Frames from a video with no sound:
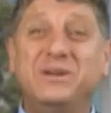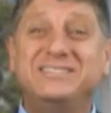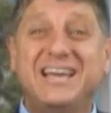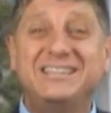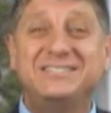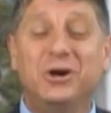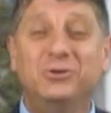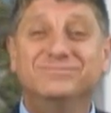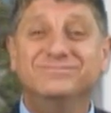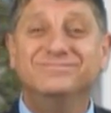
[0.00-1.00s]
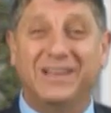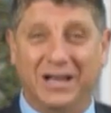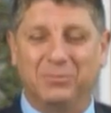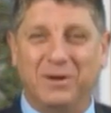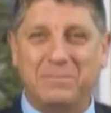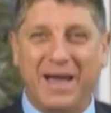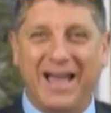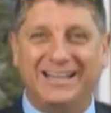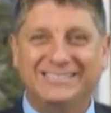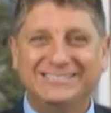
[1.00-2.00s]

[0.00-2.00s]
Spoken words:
we say so. I'll break that.